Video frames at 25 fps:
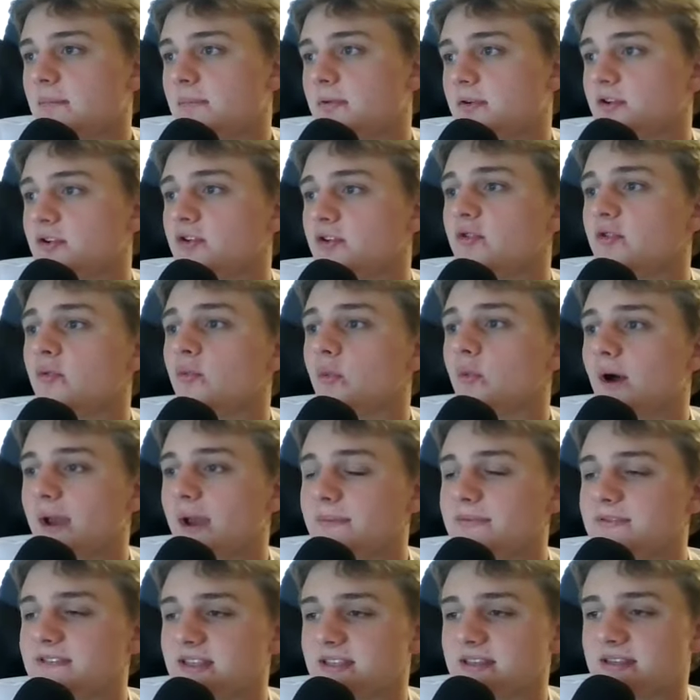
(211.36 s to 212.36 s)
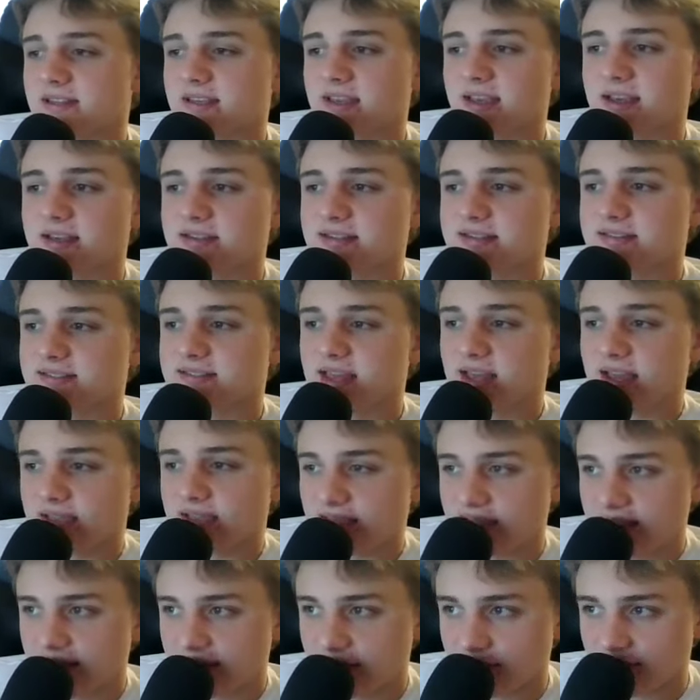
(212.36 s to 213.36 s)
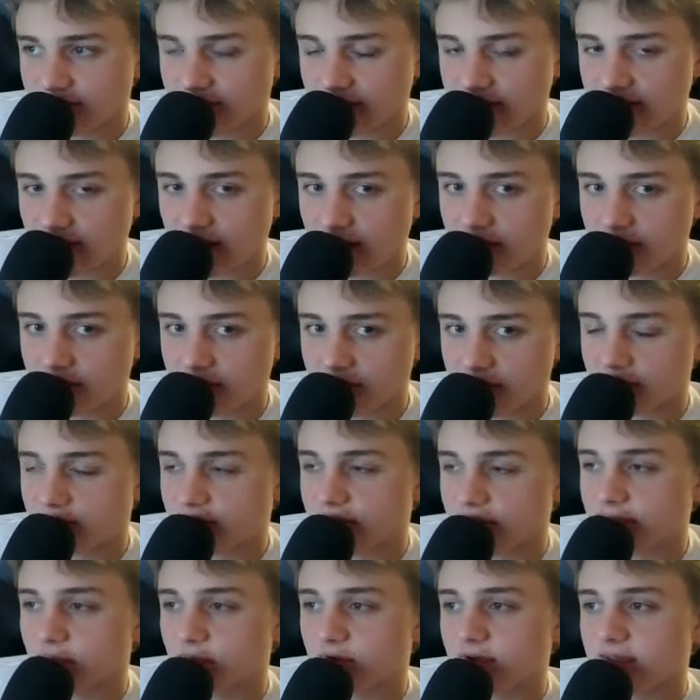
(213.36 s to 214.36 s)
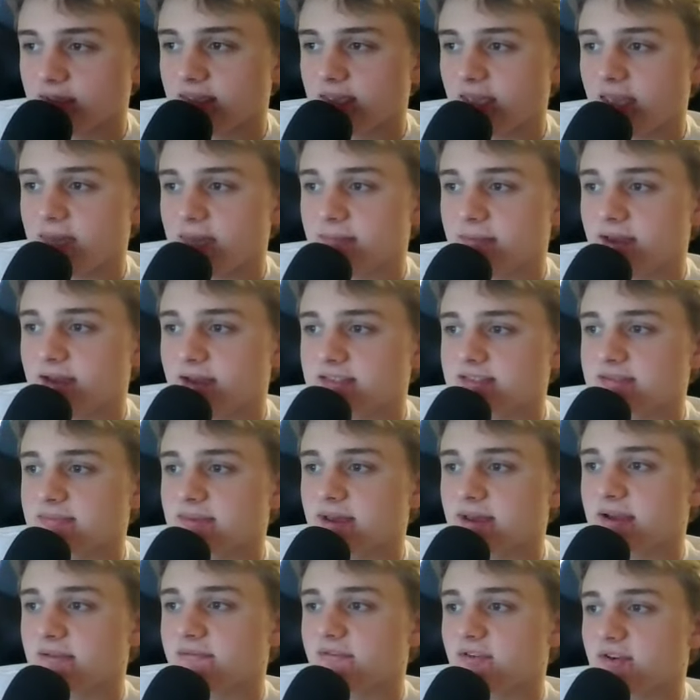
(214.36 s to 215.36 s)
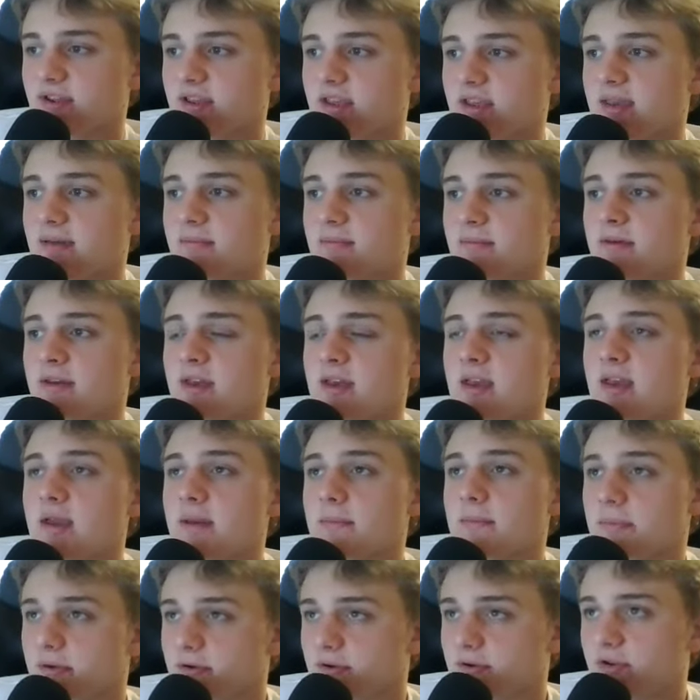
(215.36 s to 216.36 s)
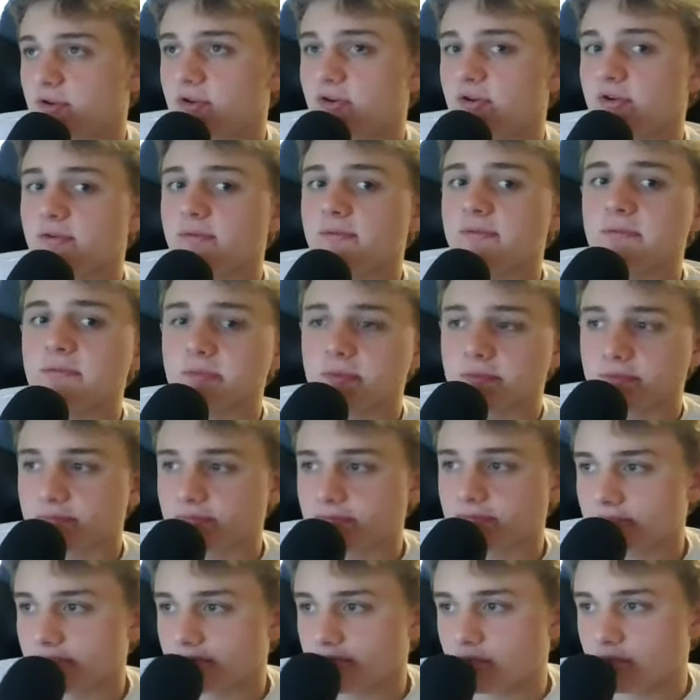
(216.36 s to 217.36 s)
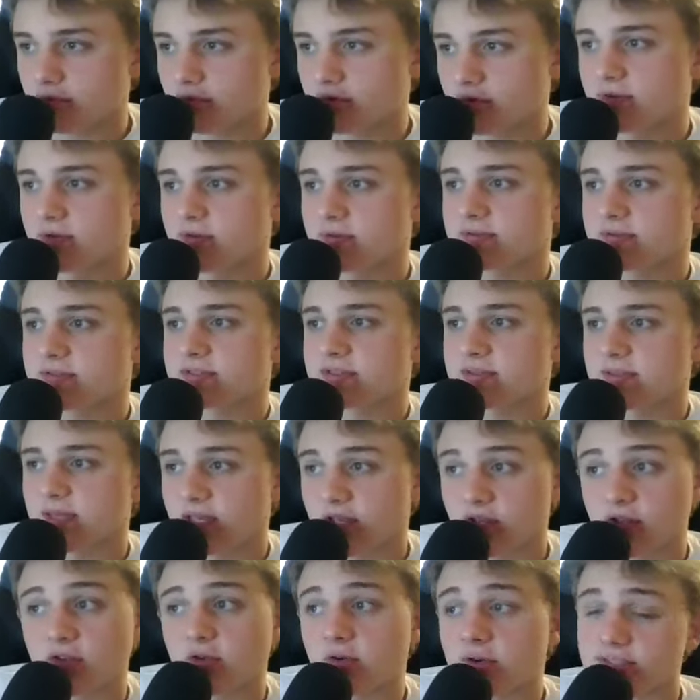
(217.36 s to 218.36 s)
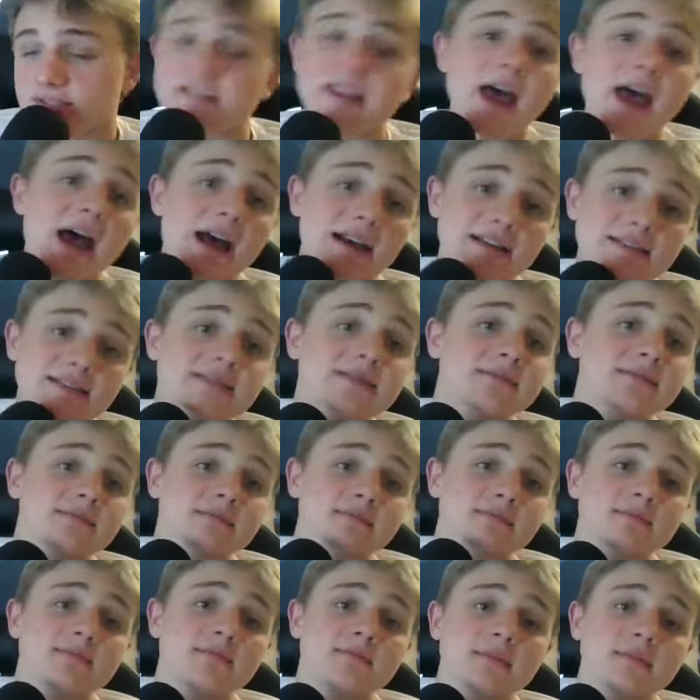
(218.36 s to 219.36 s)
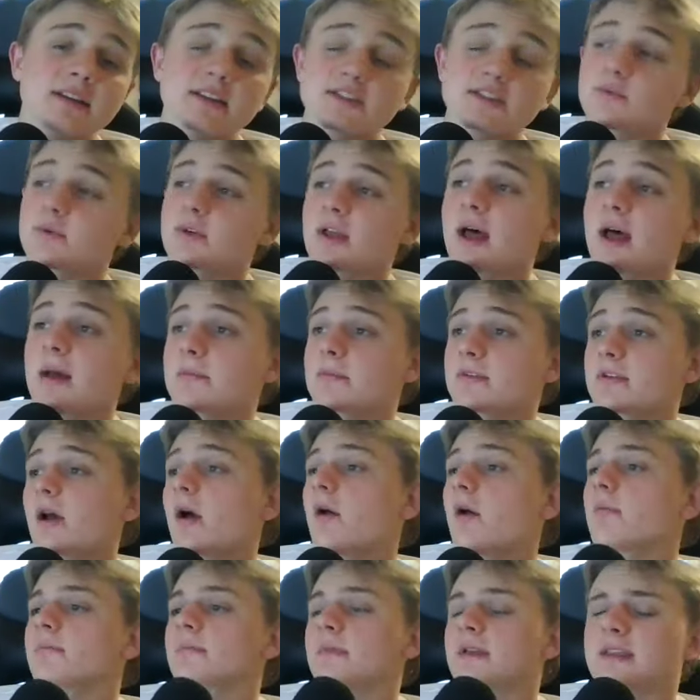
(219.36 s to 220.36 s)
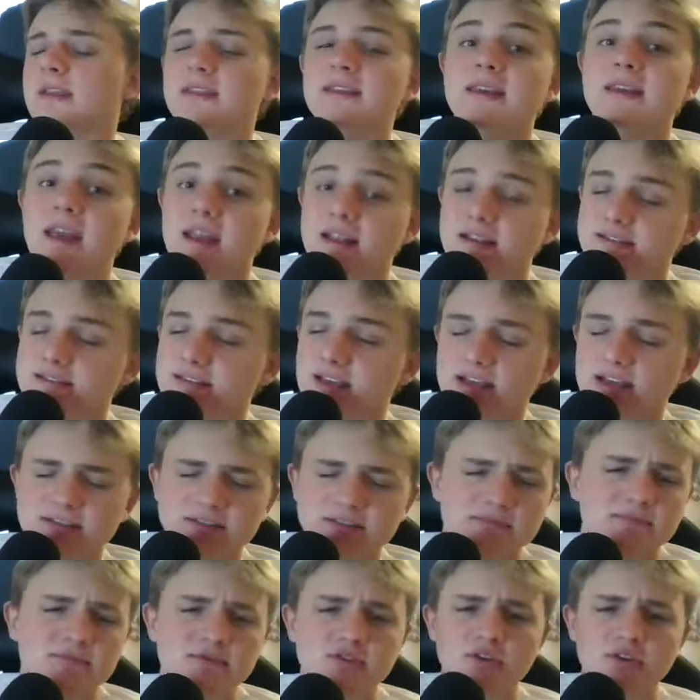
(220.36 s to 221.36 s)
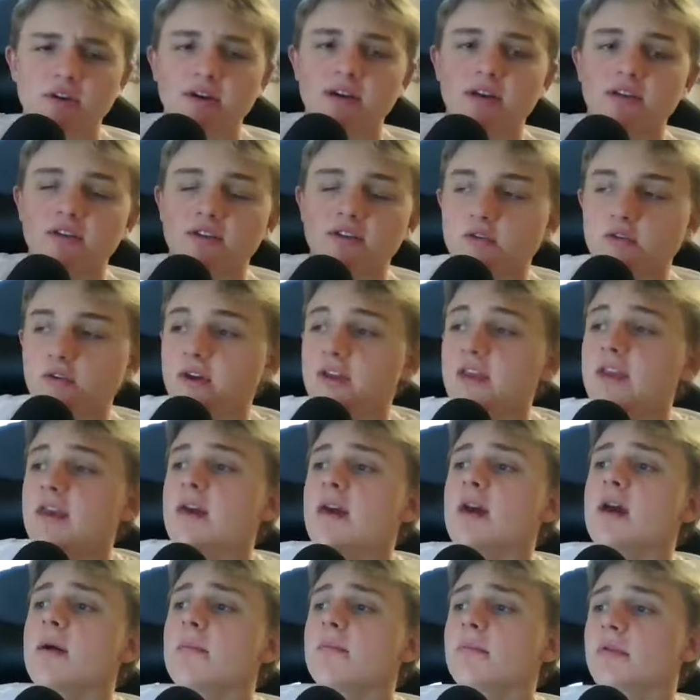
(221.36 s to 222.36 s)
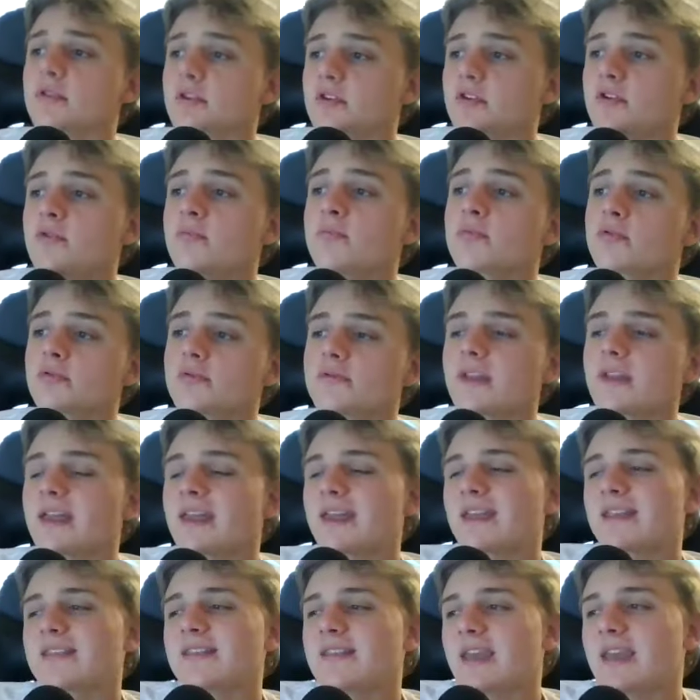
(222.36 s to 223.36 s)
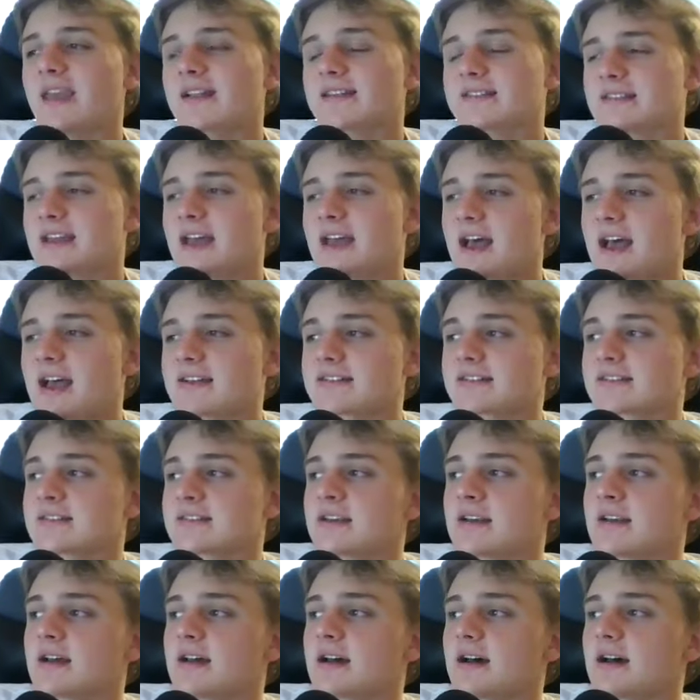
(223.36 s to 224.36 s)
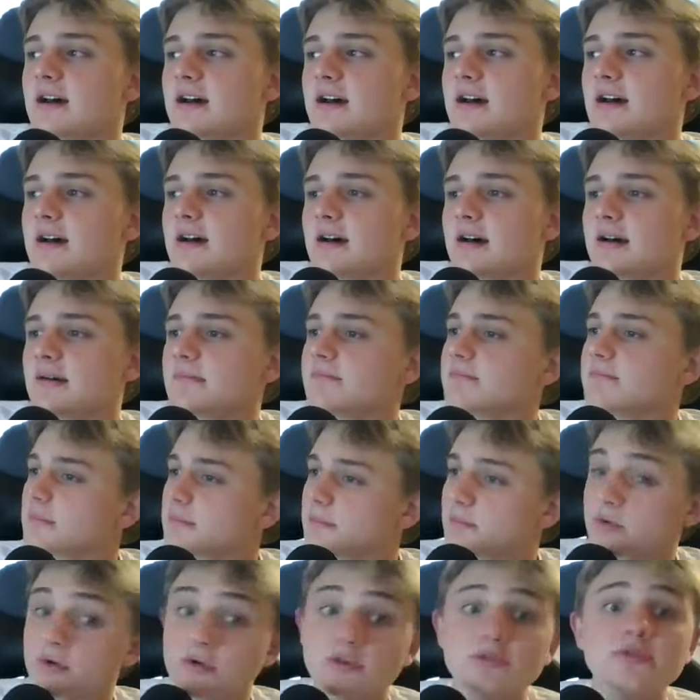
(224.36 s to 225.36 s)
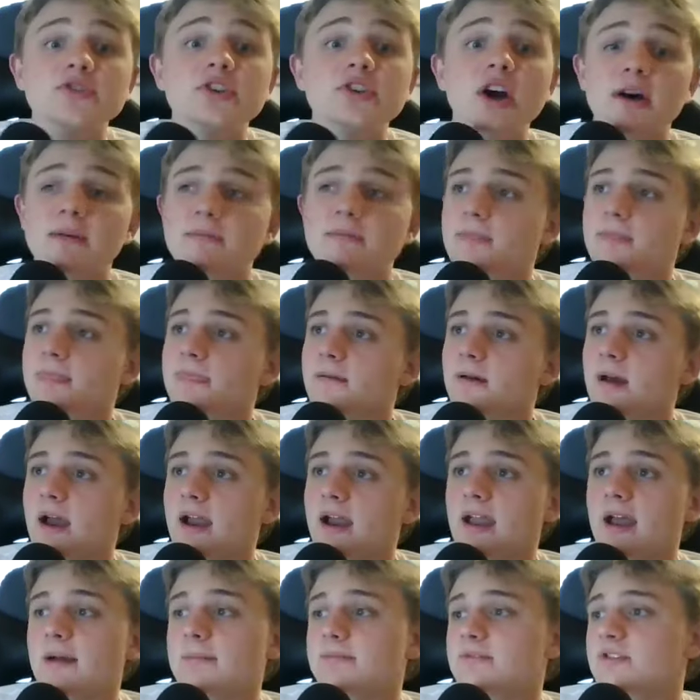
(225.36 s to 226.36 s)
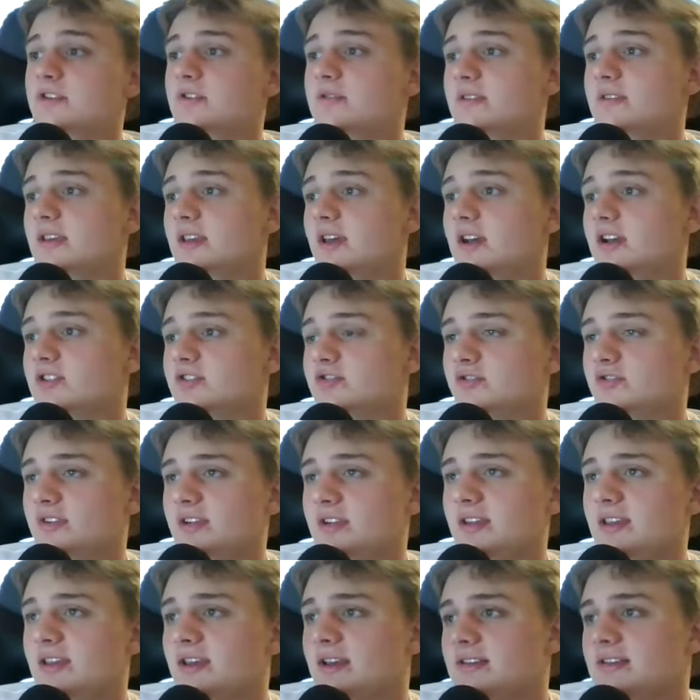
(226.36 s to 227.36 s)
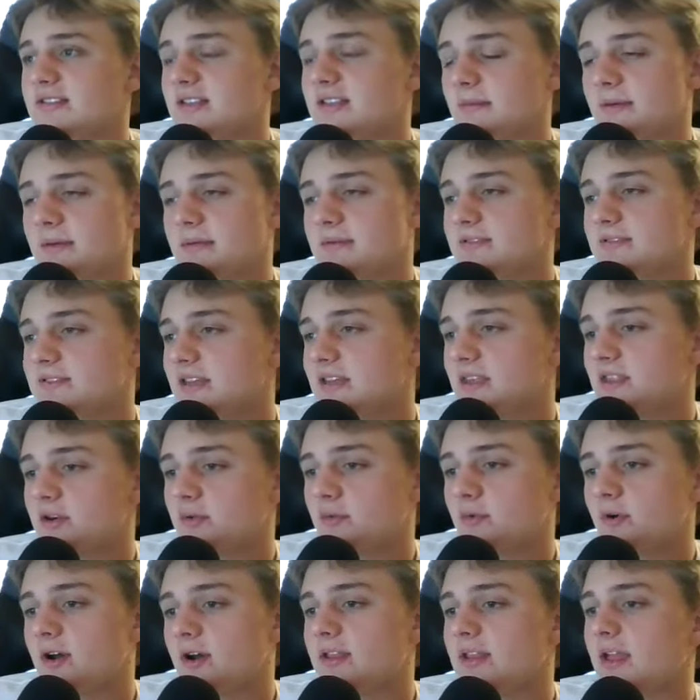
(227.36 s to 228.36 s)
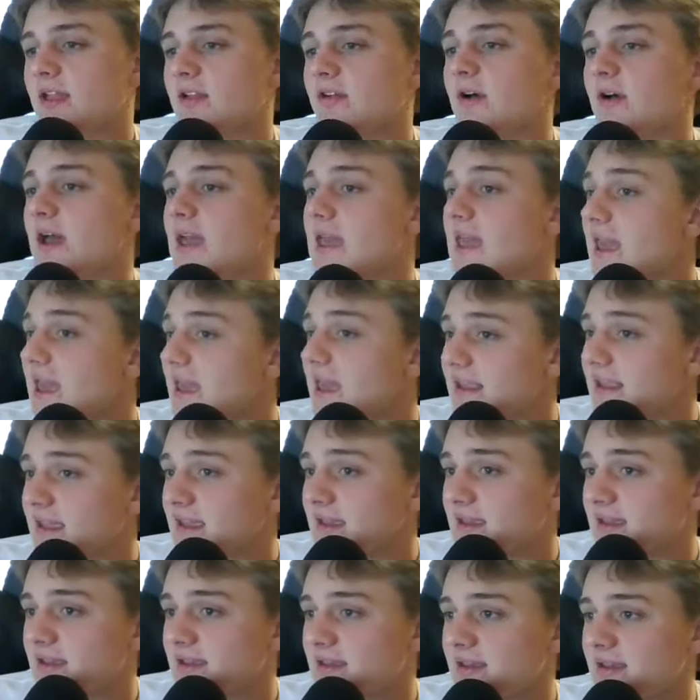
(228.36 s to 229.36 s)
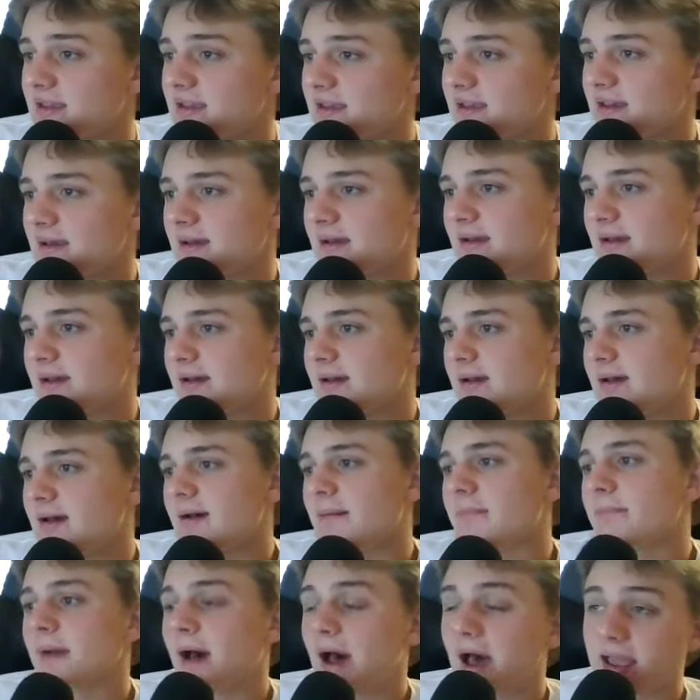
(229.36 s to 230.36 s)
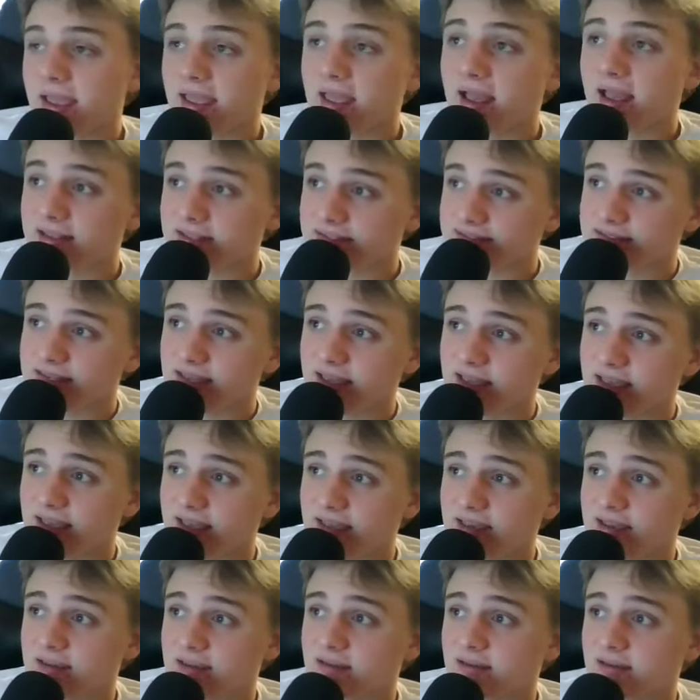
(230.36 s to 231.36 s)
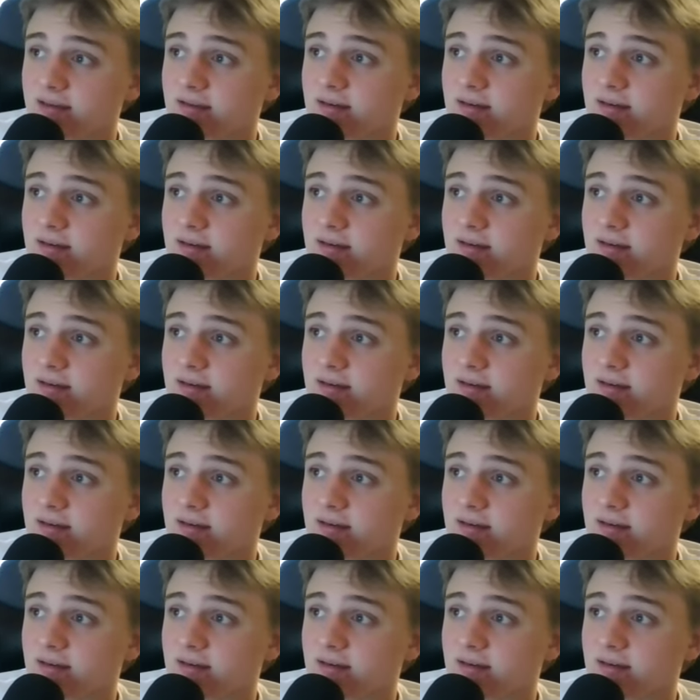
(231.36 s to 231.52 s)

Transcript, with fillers: Purdue wipes Indiana. Zach Edey with another thirty point game back to back for him. Purdue proves Illinois' ass is what I'm. Oh, Indiana's ass. Sorry, Illinois. Purdue proved that Indiana's ass. Uh, Purdue's good. I got him two in the country. Some people say they're one. I don't hate it, but I gotta say,